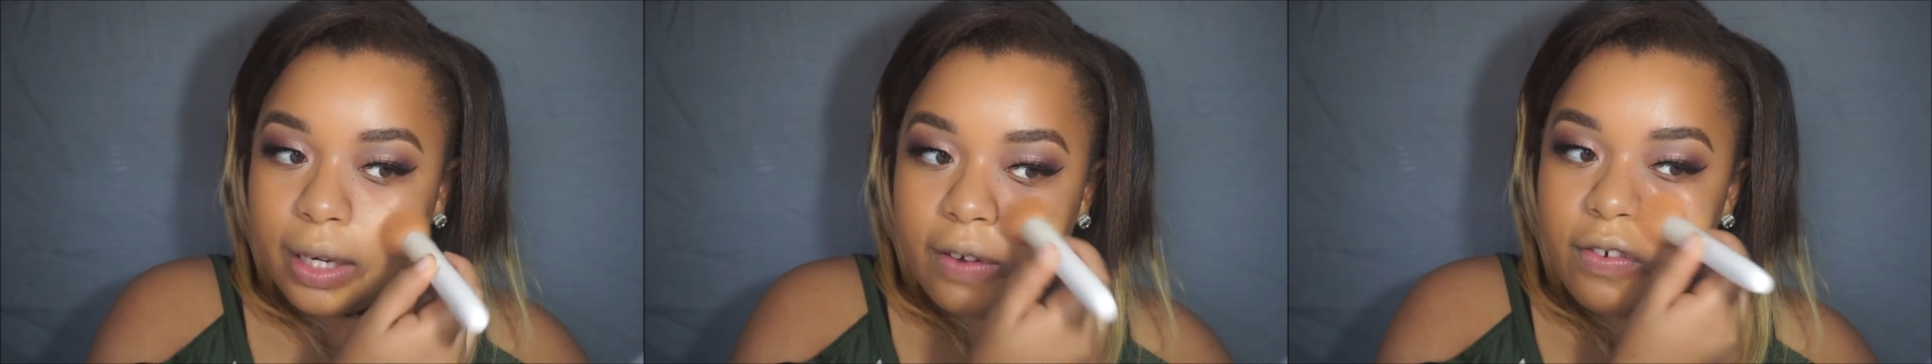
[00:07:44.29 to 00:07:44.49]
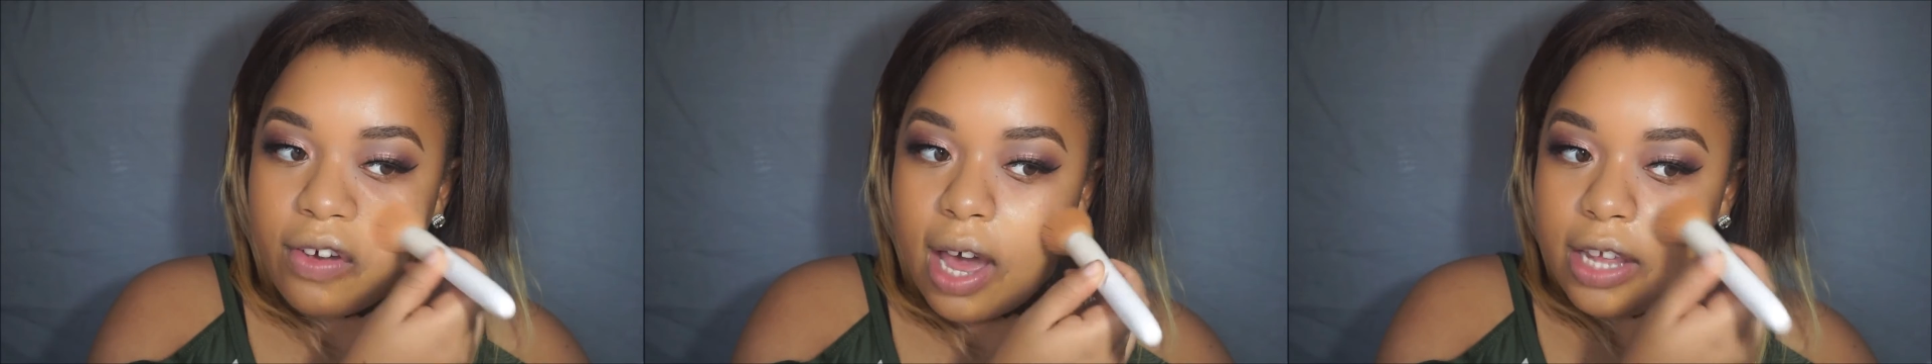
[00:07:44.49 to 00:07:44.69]

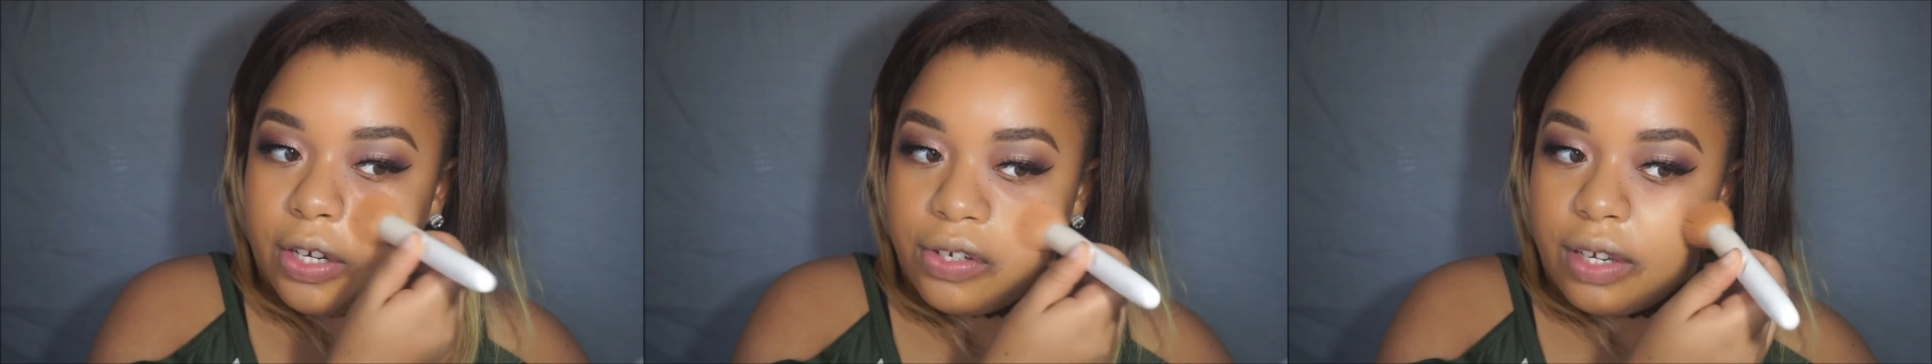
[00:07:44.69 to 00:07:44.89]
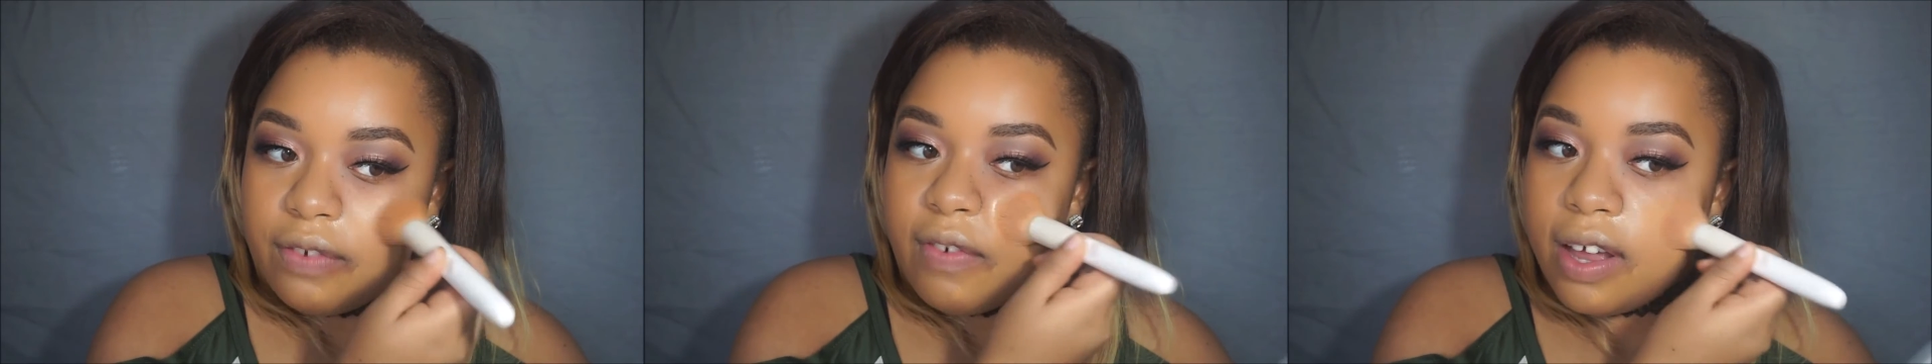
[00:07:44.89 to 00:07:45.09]
If you guys
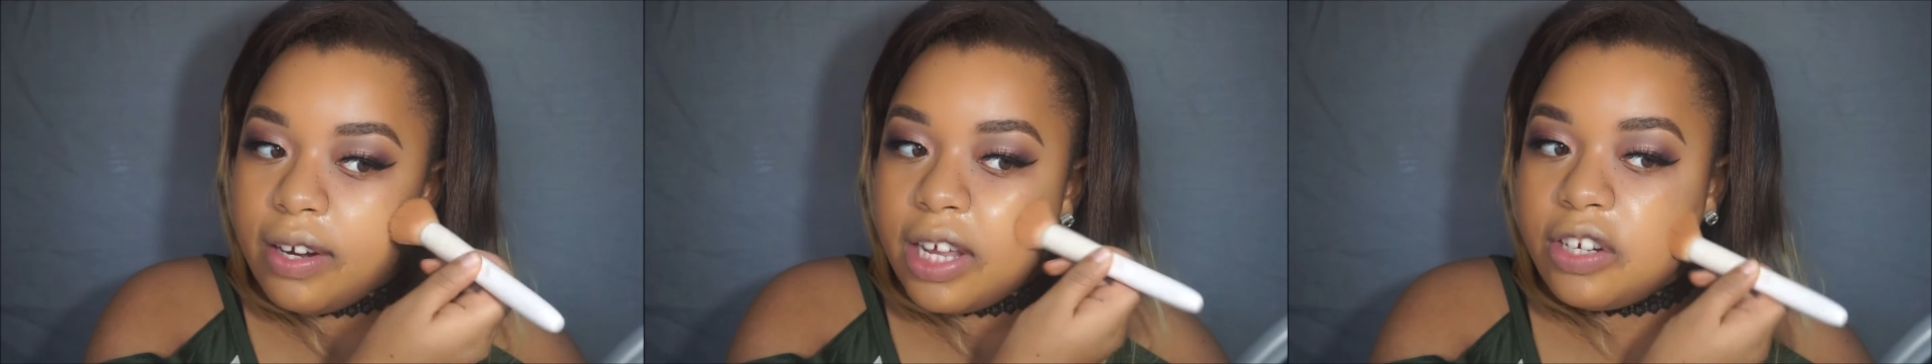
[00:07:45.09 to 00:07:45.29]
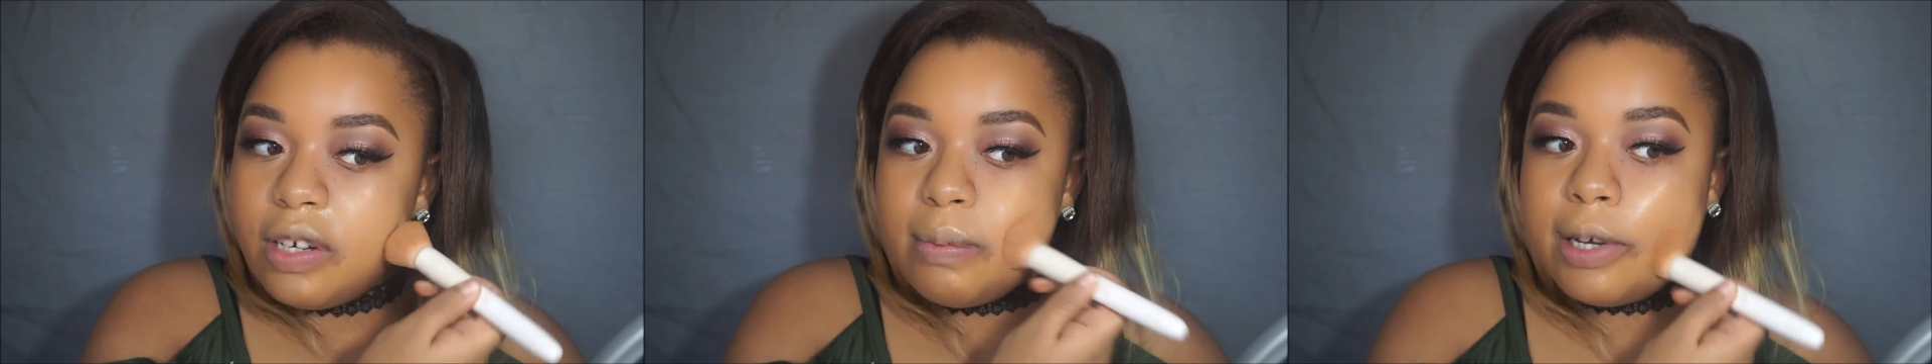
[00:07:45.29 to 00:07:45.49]
use a
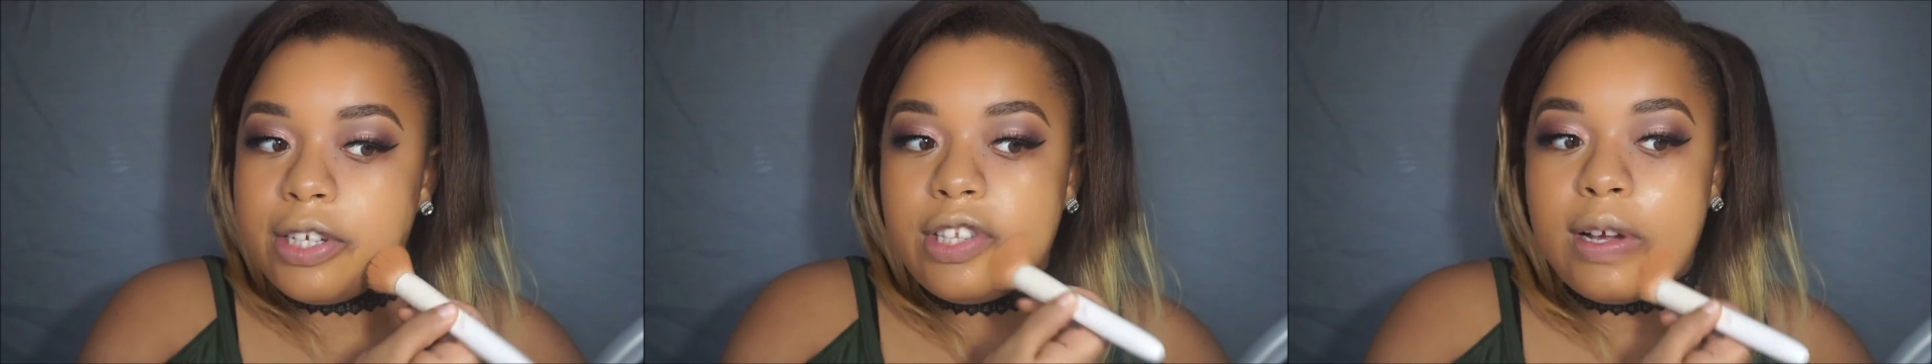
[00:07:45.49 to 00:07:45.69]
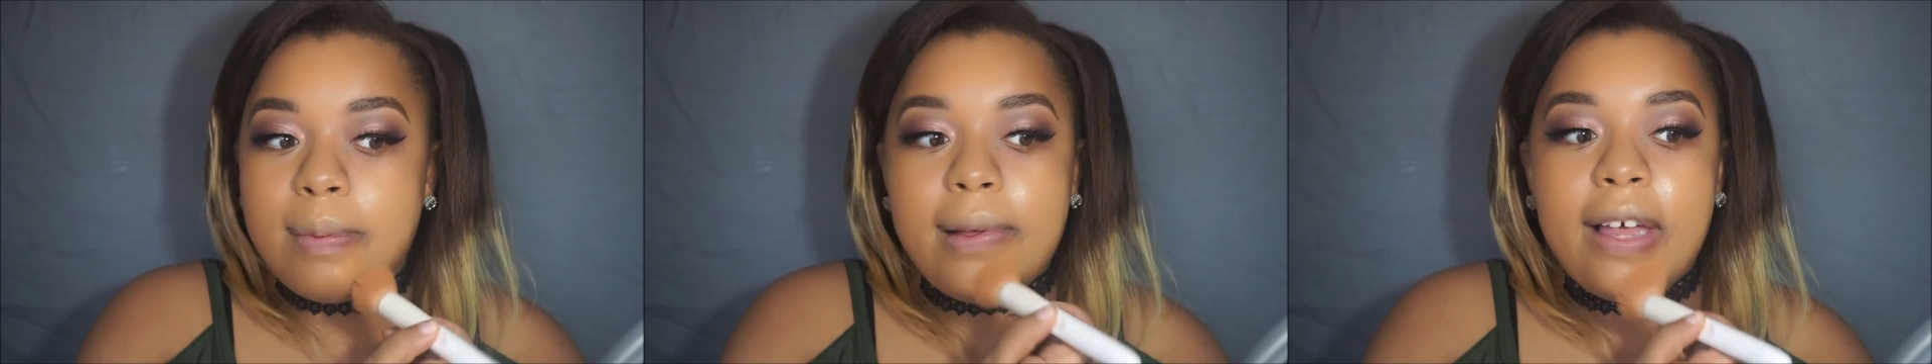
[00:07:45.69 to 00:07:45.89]
foundation brush
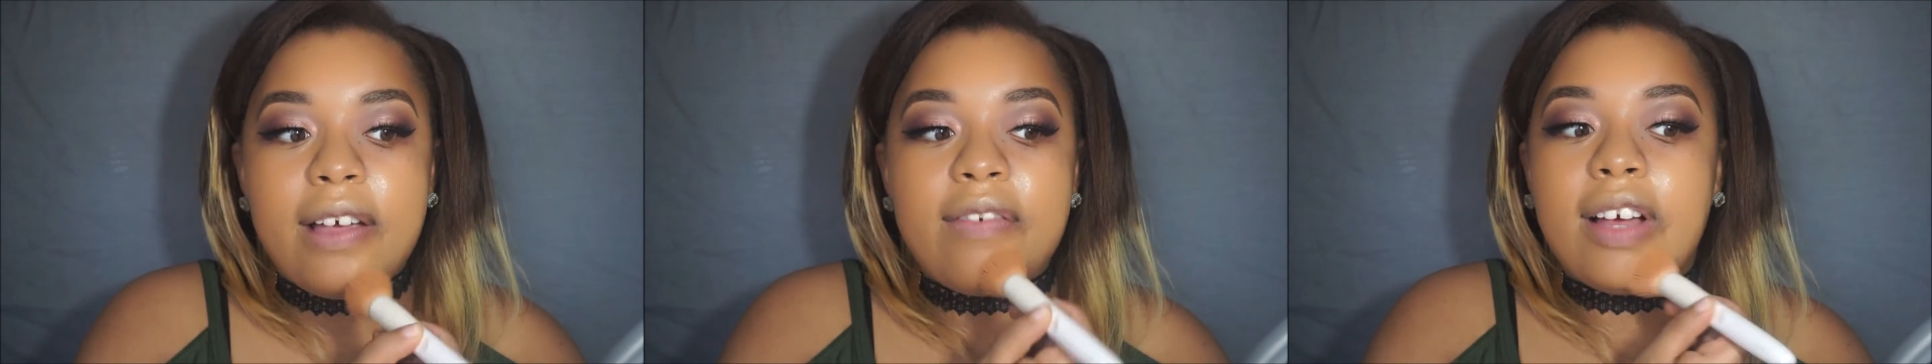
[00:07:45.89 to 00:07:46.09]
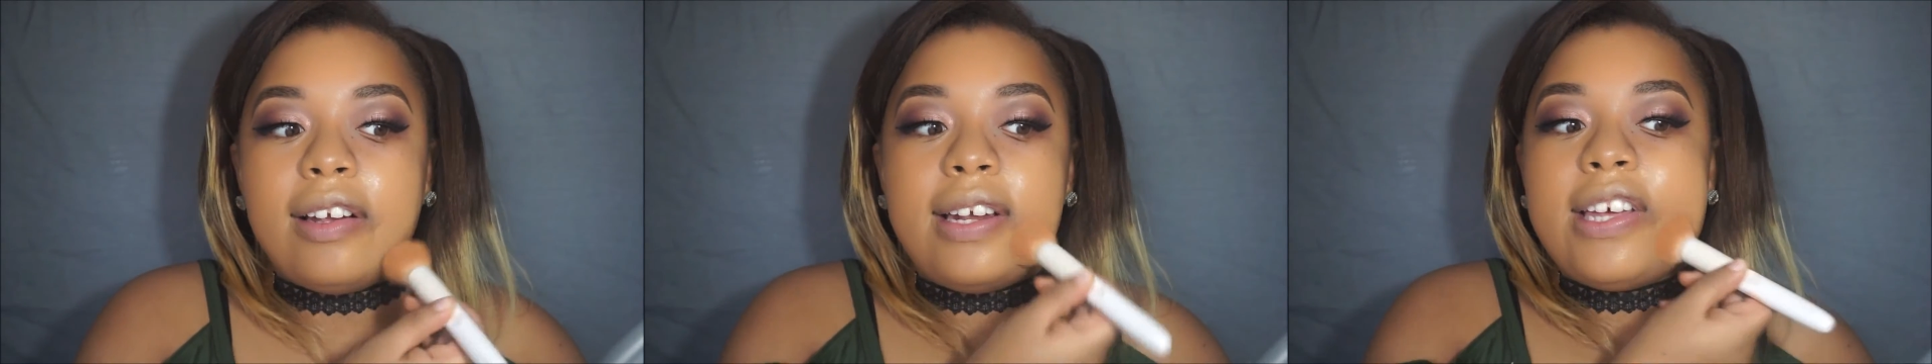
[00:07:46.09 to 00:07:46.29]
to apply
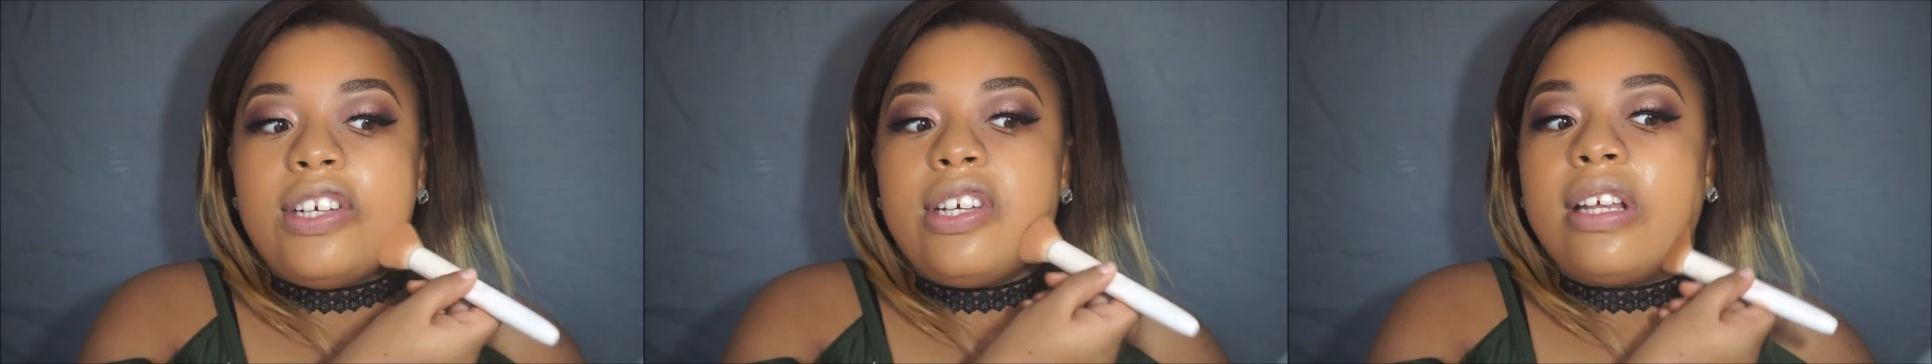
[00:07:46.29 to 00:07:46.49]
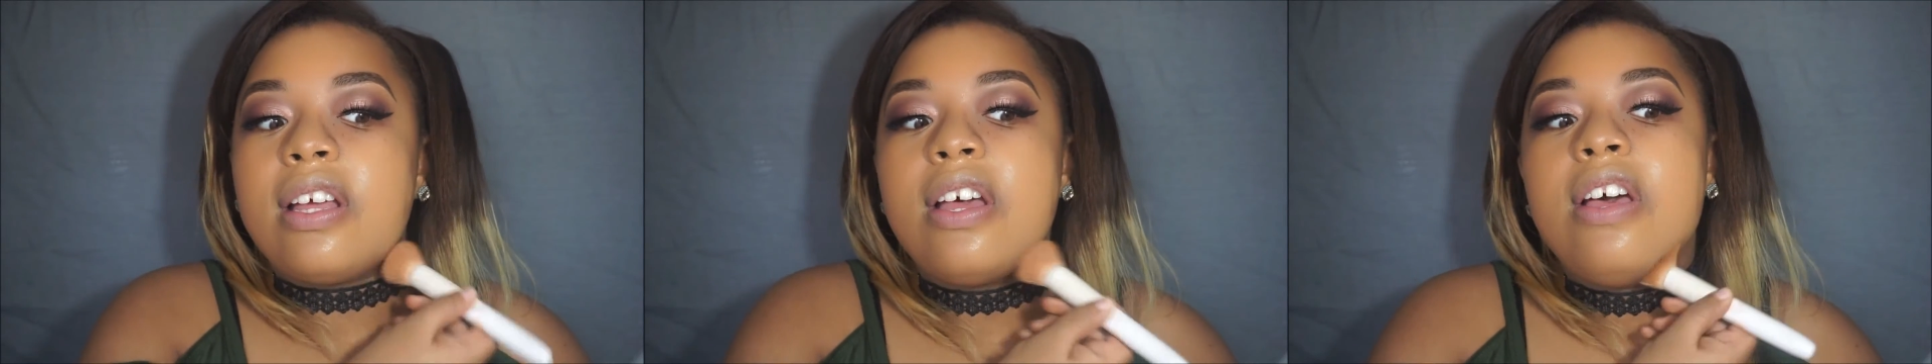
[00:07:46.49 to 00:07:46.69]
your
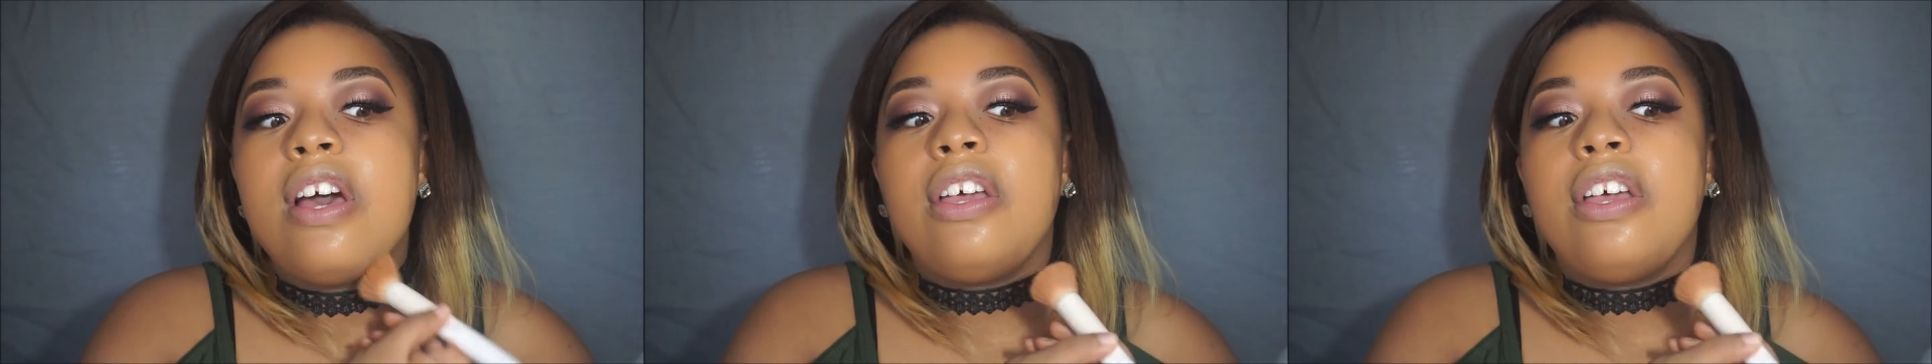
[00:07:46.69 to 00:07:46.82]
foundation,